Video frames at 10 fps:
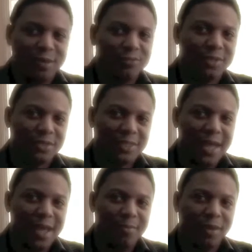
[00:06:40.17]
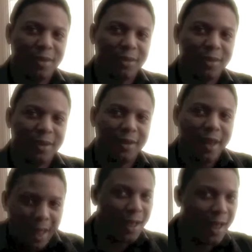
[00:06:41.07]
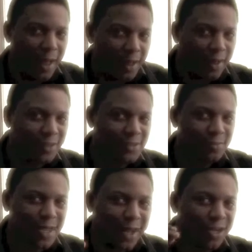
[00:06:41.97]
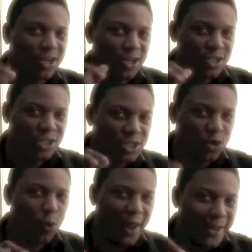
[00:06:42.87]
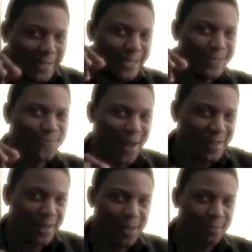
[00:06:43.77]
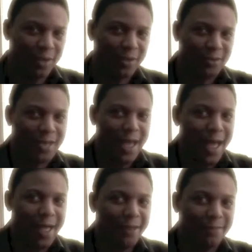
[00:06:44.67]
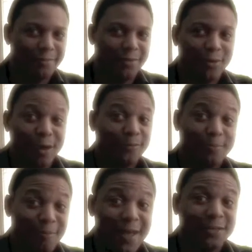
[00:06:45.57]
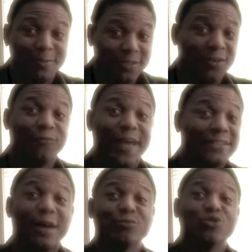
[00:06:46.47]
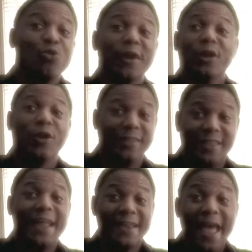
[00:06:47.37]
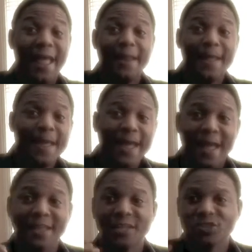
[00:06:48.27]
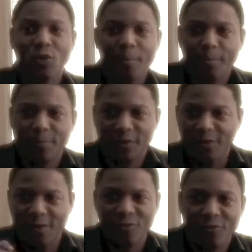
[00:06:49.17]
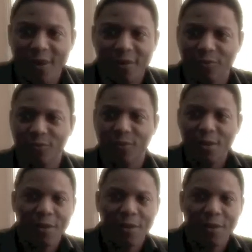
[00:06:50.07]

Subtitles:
there was this timing that it seems like I couldn't just quite get right there, because I was surprising myself as I was doing it that night, and then so I'm sitting there trying to